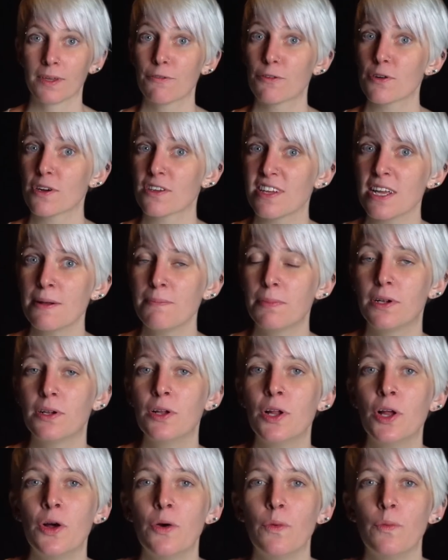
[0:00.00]
For
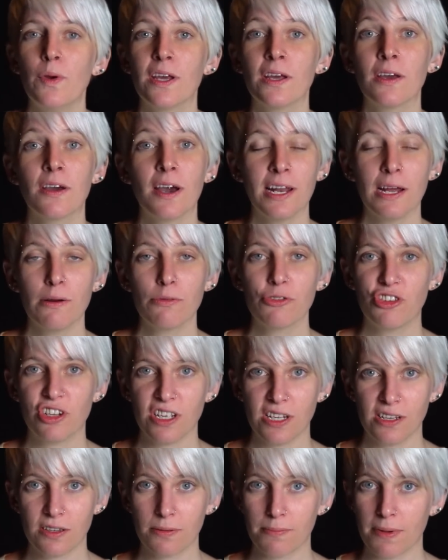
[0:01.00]
example, we can cut out
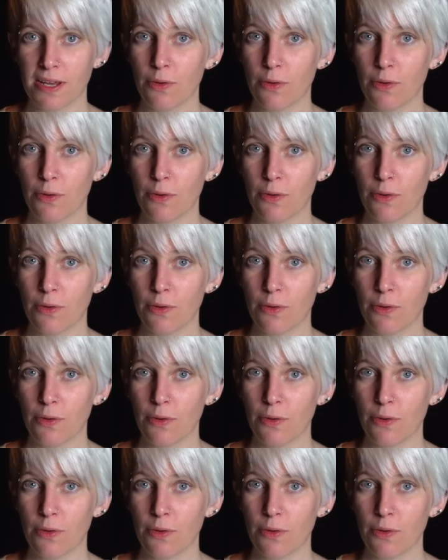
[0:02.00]
genes that